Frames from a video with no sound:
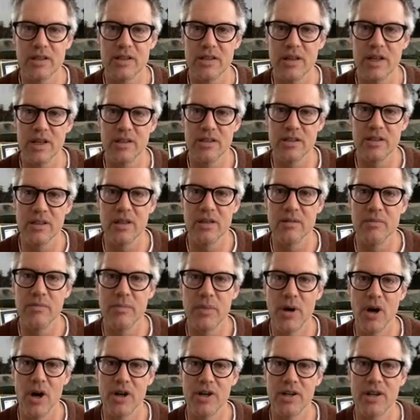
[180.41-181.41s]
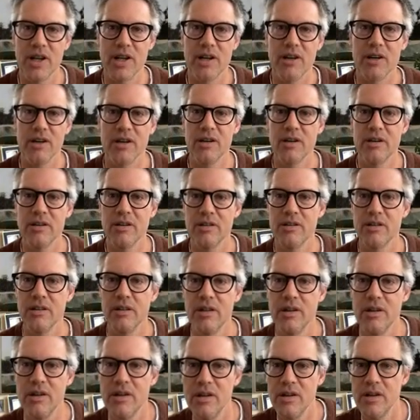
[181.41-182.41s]
as a bartender.
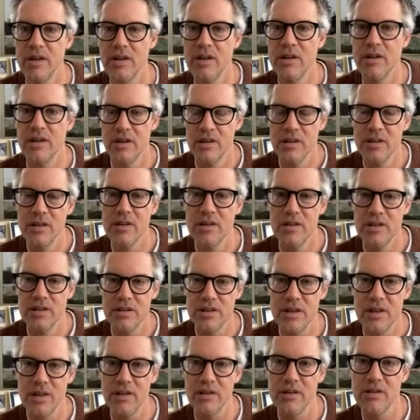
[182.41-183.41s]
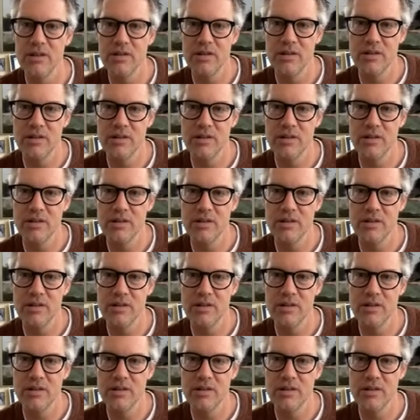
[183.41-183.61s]
So.